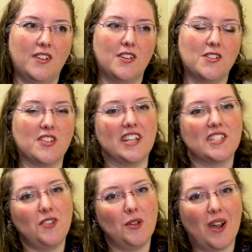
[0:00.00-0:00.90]
So that's
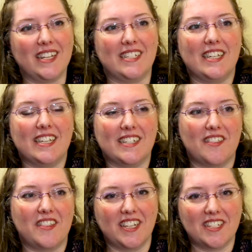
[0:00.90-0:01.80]
a few ideas
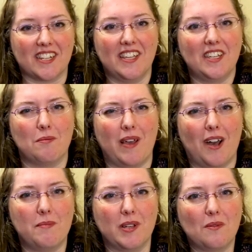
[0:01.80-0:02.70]
and things to think
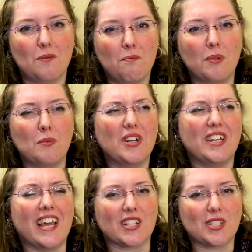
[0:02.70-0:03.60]
about, but what
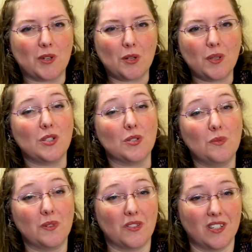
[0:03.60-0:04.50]
next? What do we do
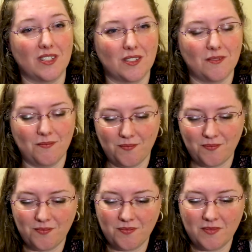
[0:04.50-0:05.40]
with this?
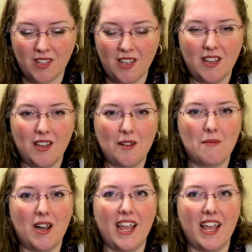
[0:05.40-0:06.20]
My